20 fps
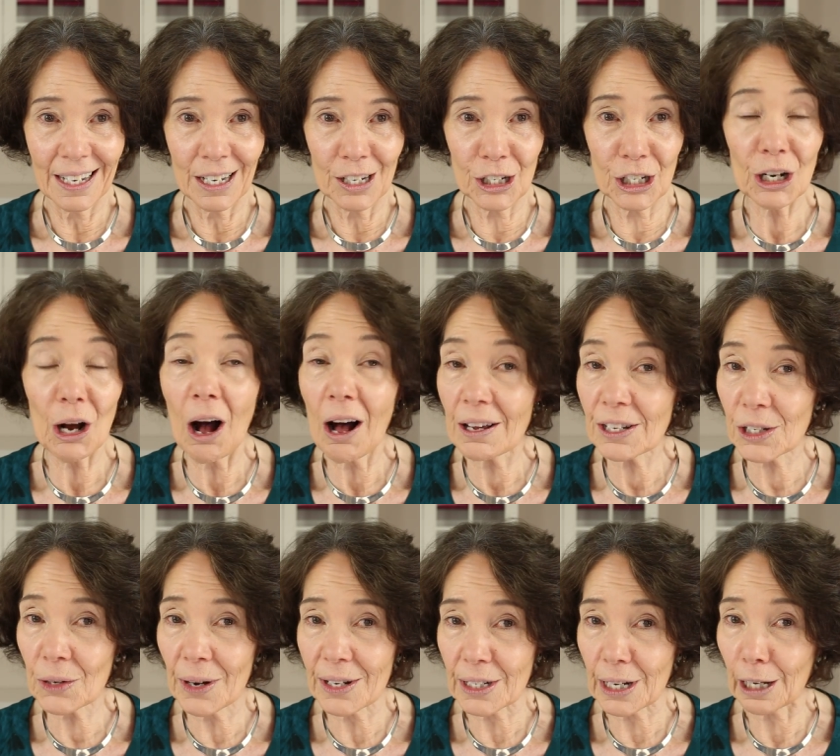She
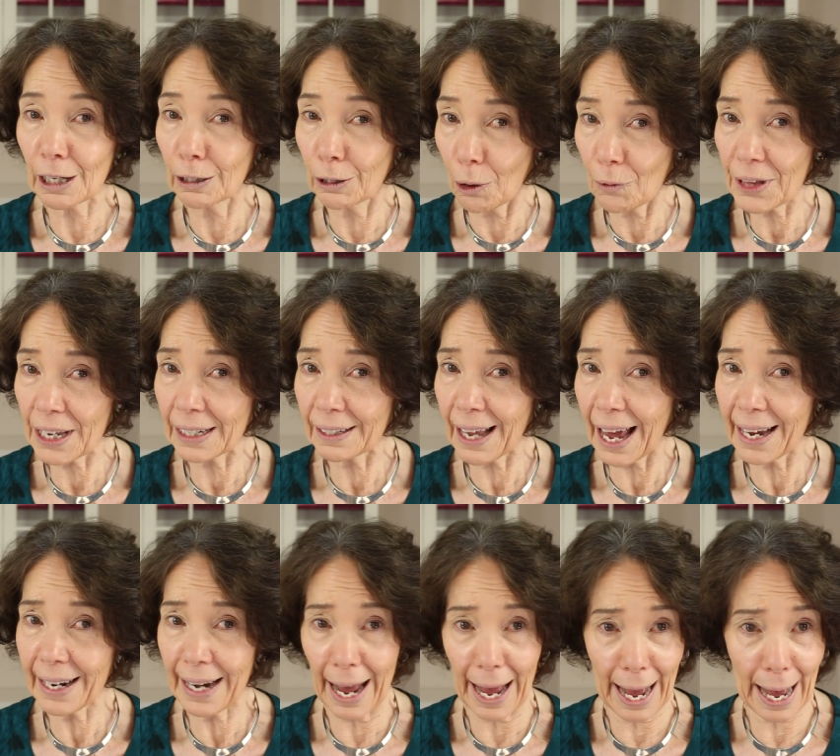also has a clothing
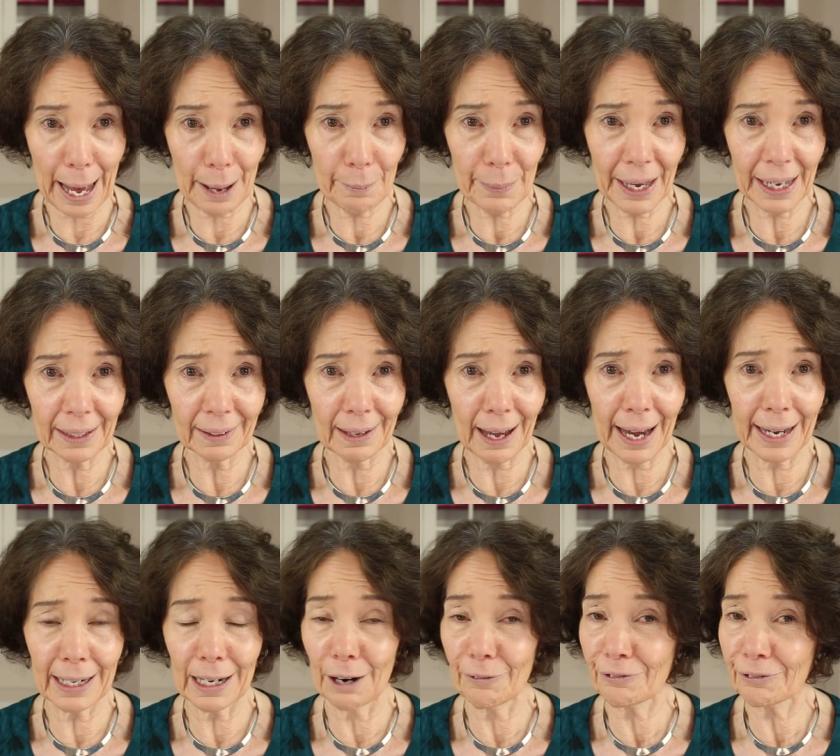line, a handbag
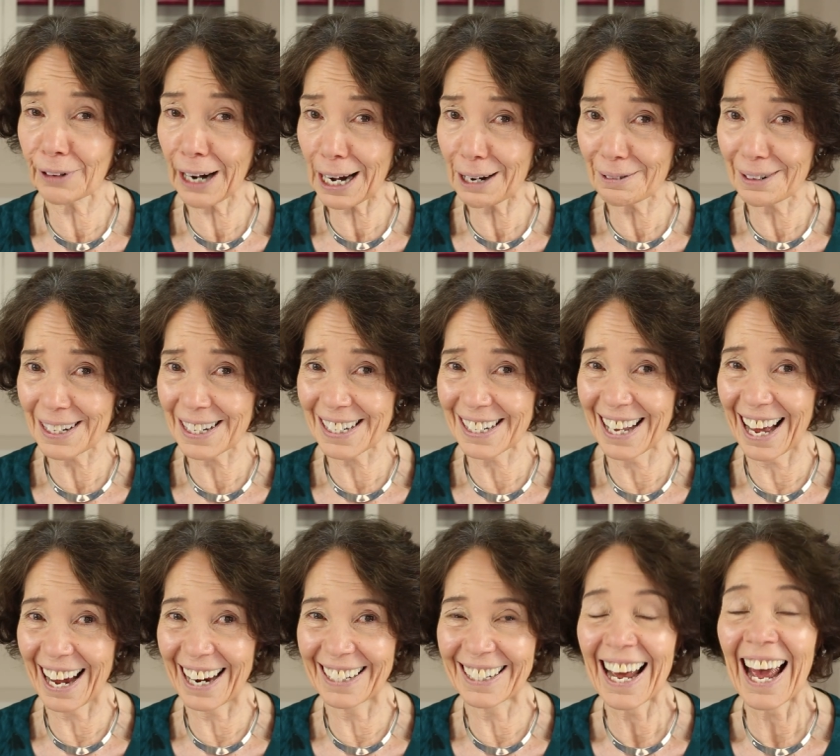line, a fragrance
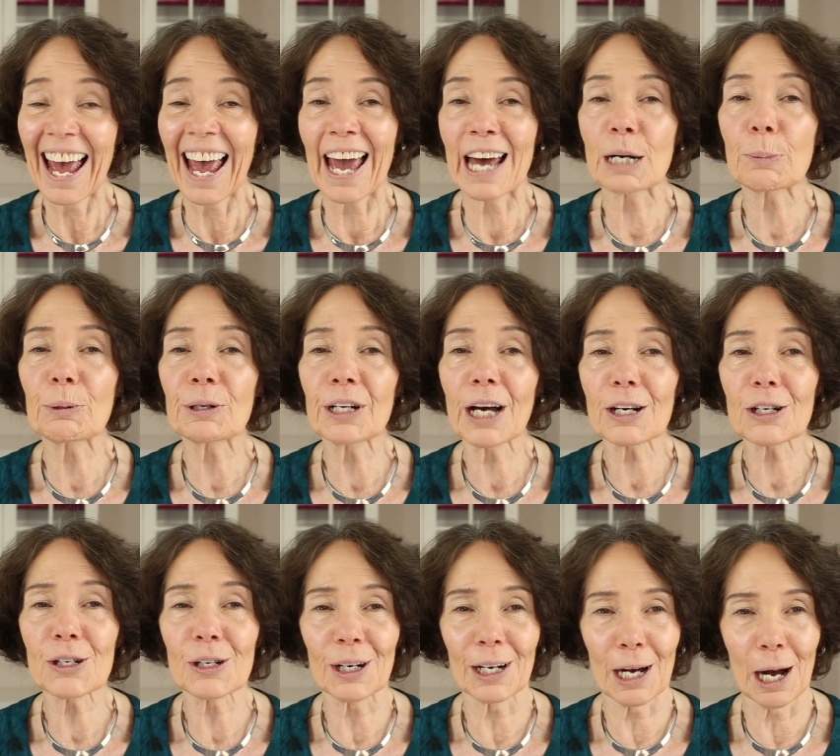line, and a
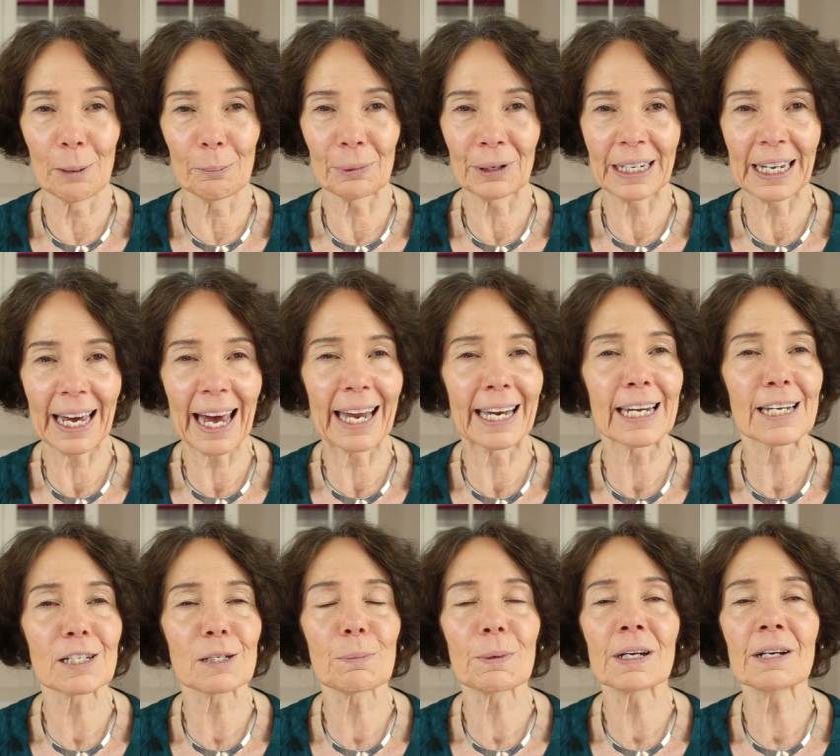production company, and
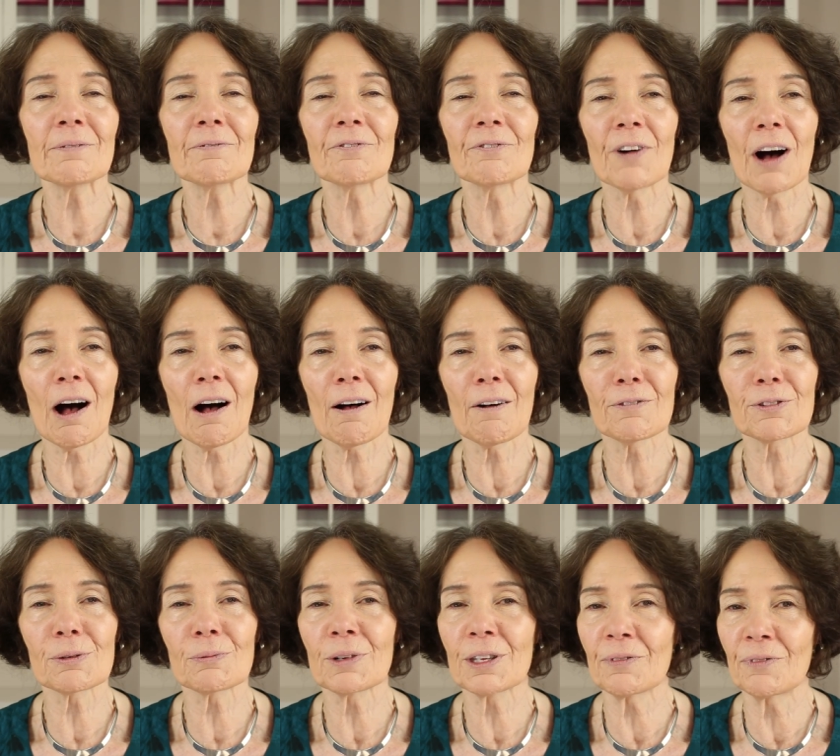has been
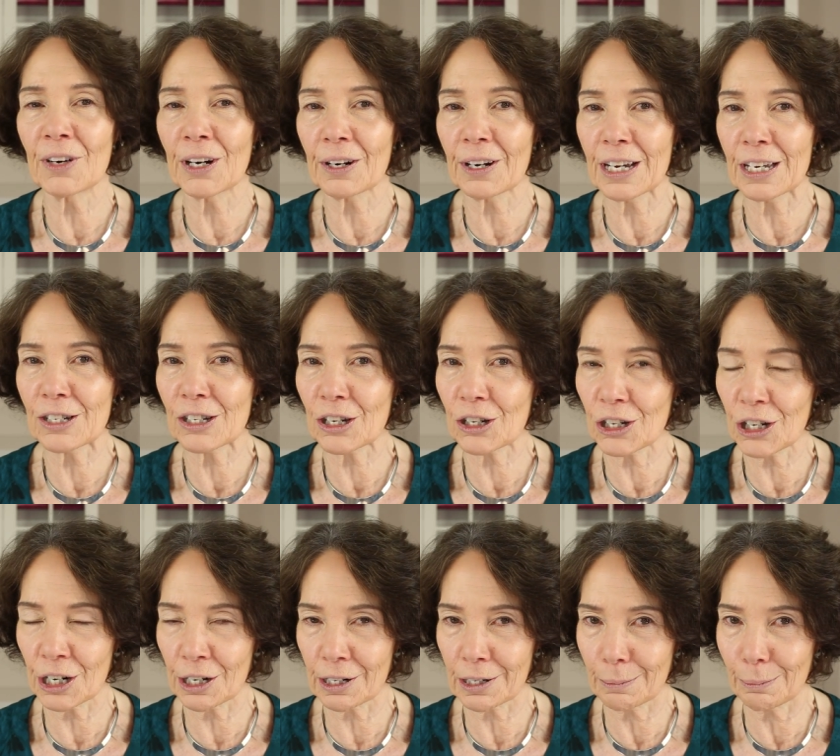involved with various
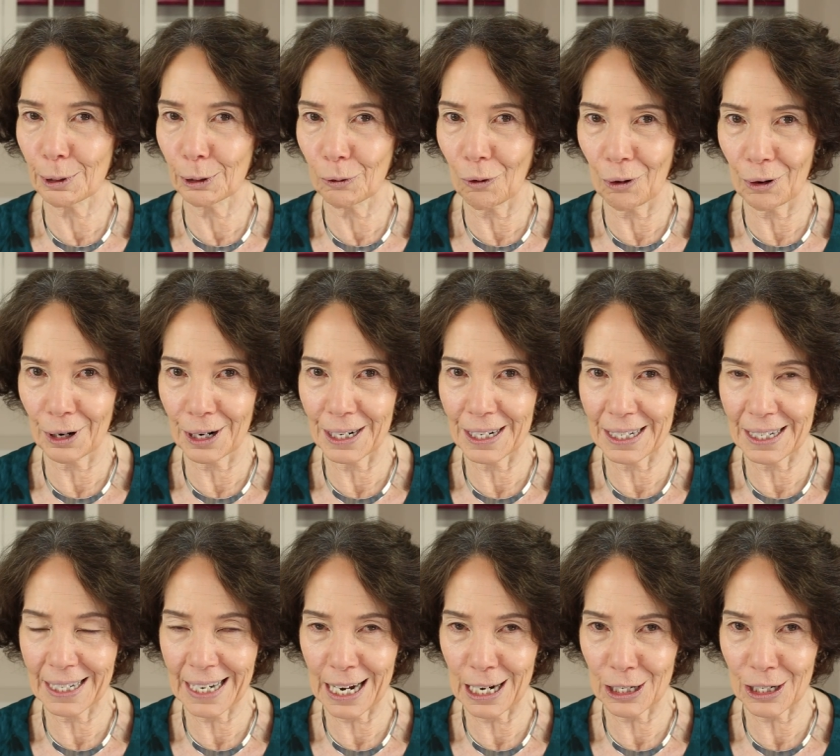charitable
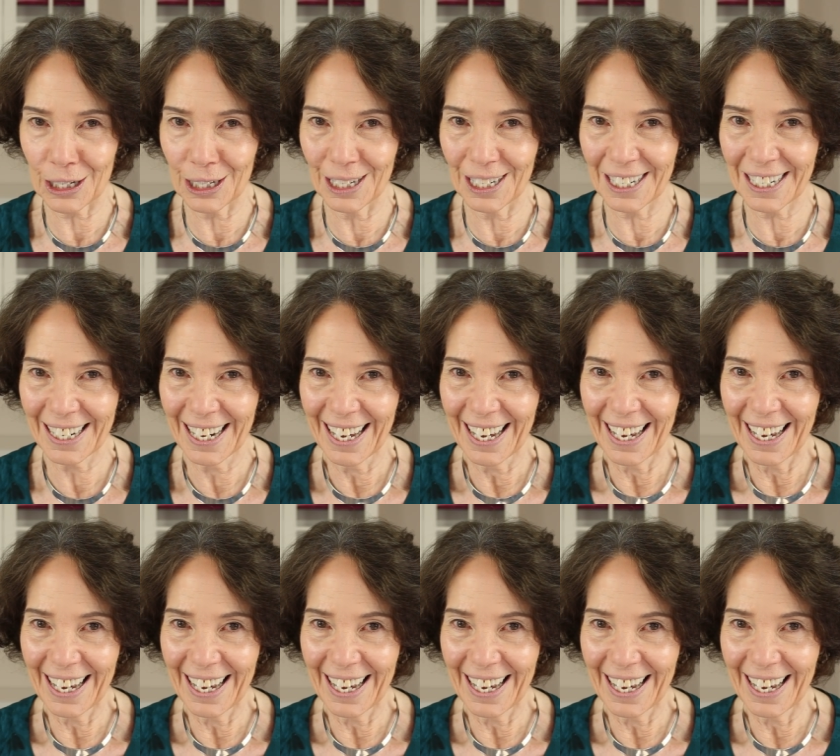organizations